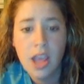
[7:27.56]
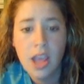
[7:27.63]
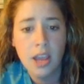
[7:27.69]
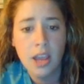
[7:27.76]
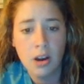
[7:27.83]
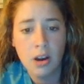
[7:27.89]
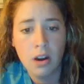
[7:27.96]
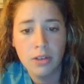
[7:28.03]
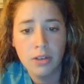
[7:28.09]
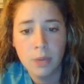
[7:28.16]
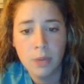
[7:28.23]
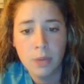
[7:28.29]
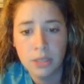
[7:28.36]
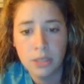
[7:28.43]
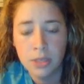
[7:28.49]
and our
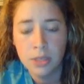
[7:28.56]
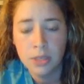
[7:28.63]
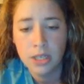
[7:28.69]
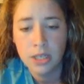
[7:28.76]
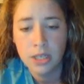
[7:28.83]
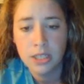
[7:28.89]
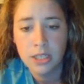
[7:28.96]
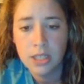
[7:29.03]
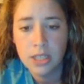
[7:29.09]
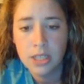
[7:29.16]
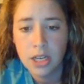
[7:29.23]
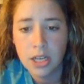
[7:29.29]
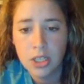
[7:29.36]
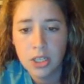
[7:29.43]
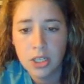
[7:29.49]
responsibilities to
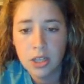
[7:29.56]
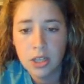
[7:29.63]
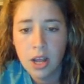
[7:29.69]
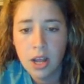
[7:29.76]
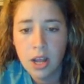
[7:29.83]
teach.